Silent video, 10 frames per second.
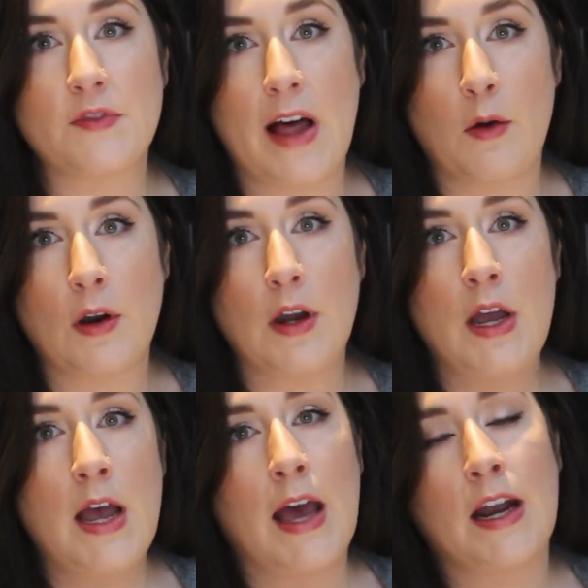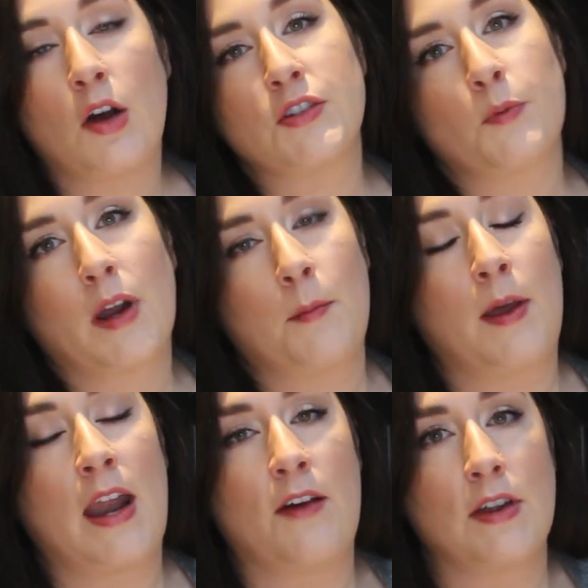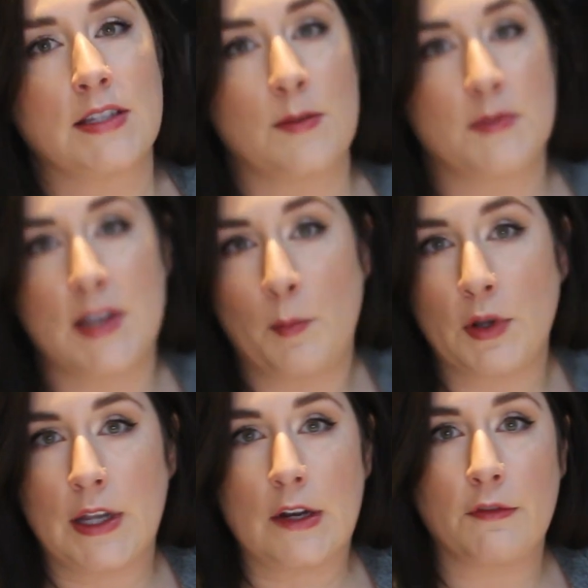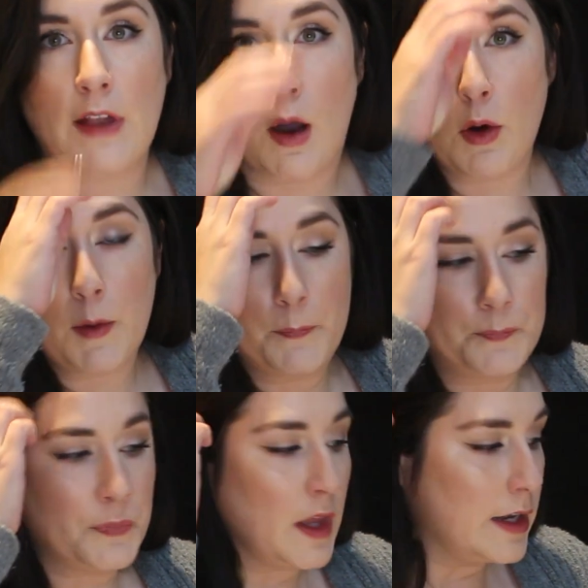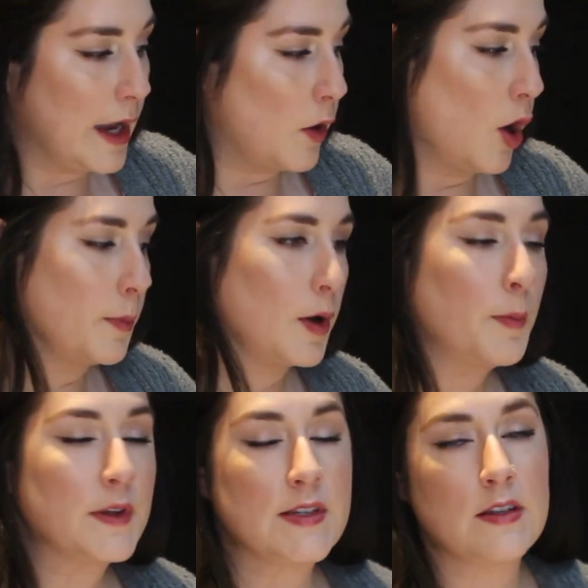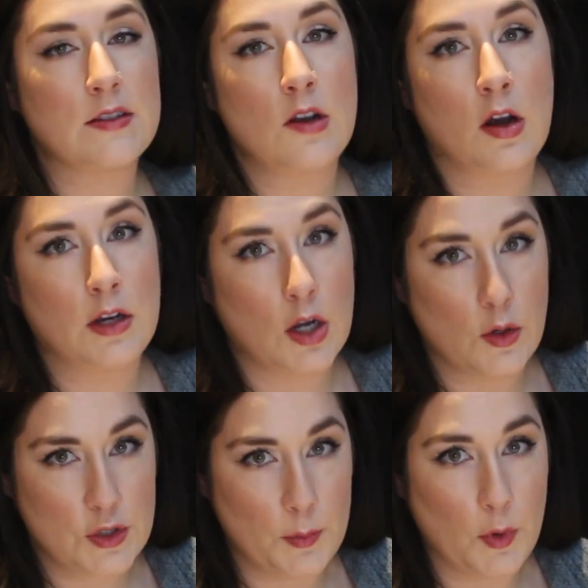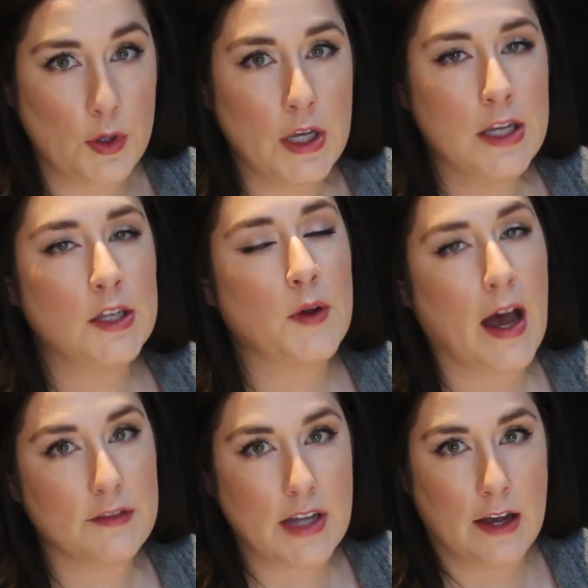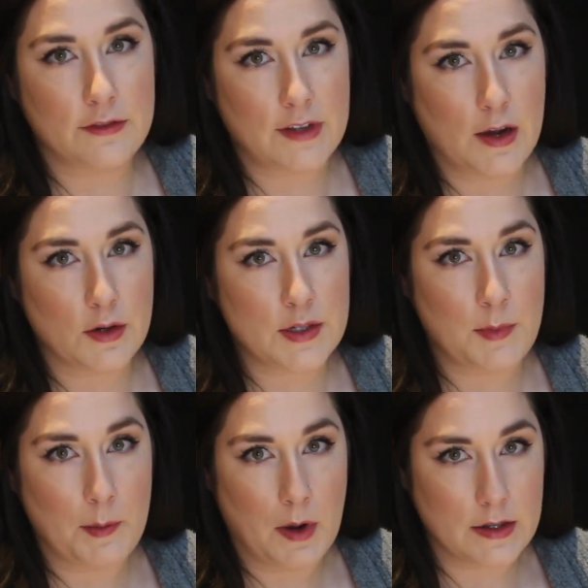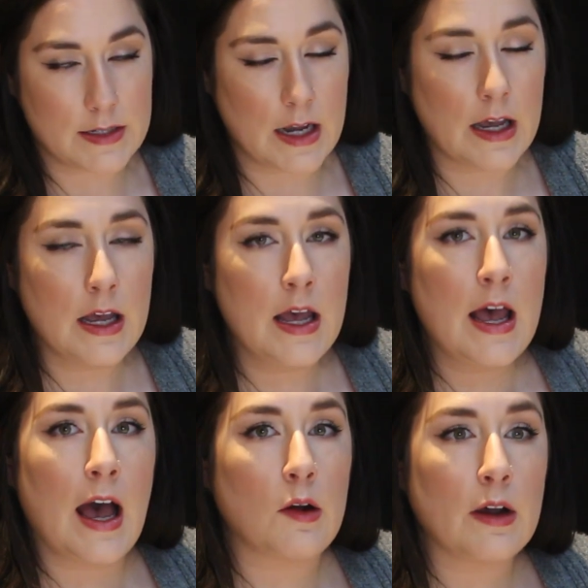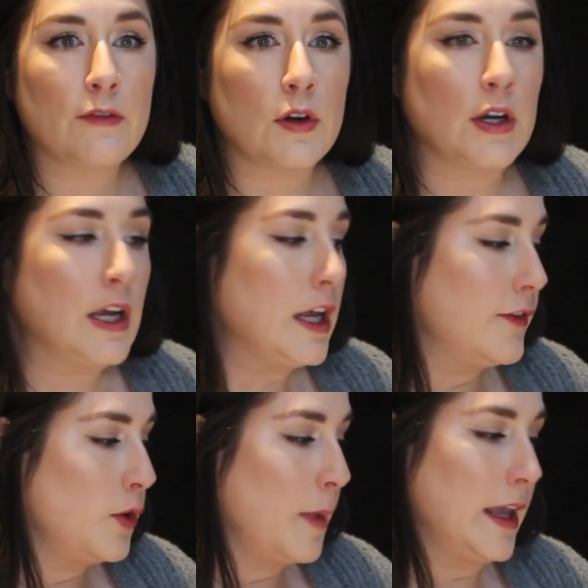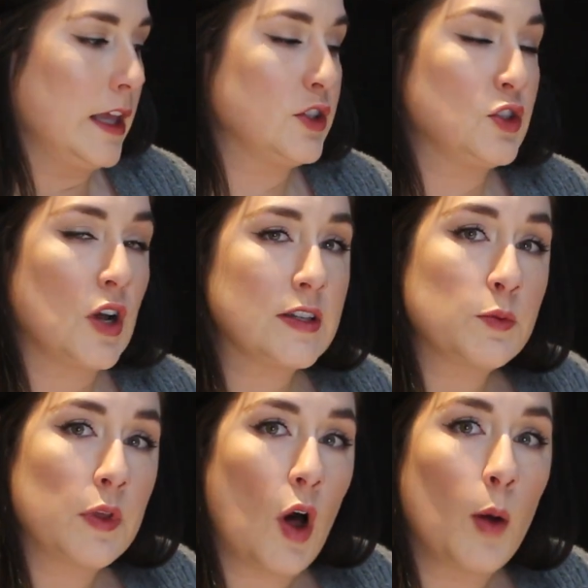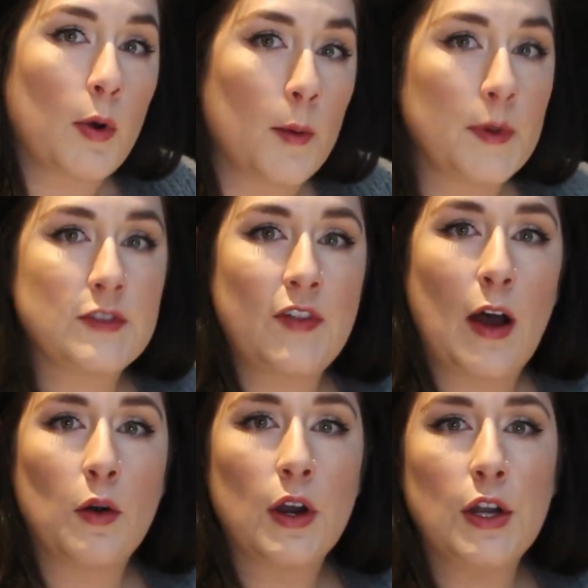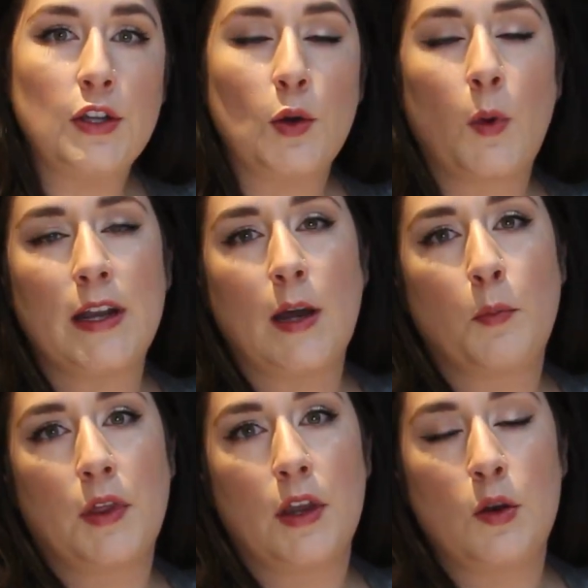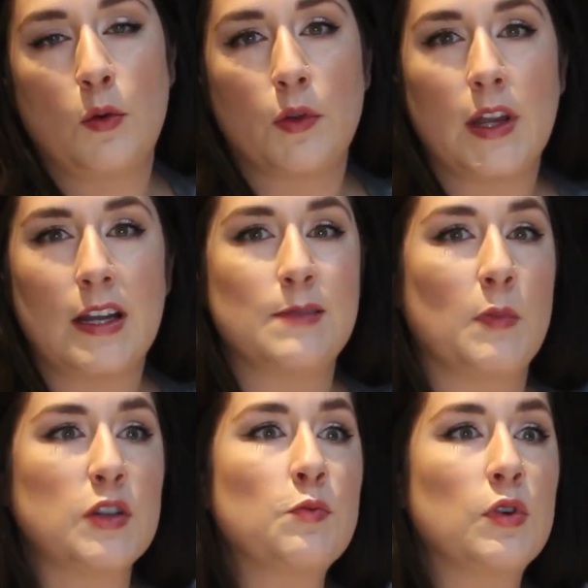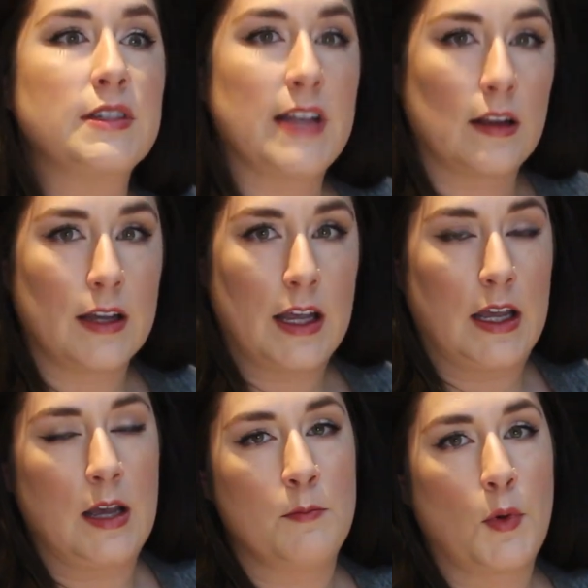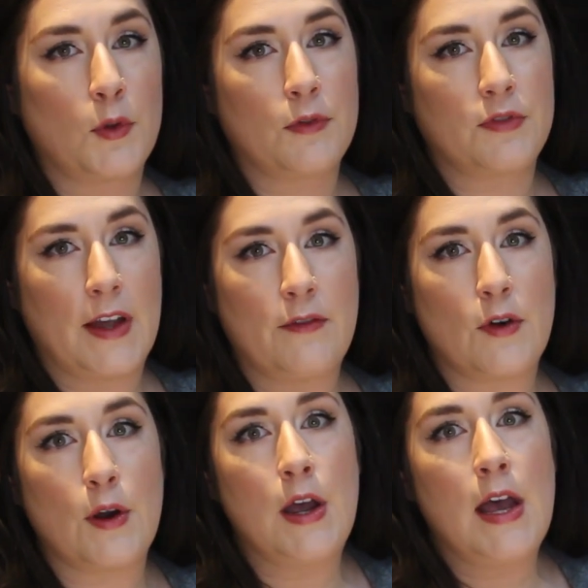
flour, and I also recommend having some semolina flour. Now, all-purpose is non-negotiable. You have to have flour to make pasta. However, if you make it just with all-purpose flour, you'll wind up with a noodle that is much more delicate in both flavor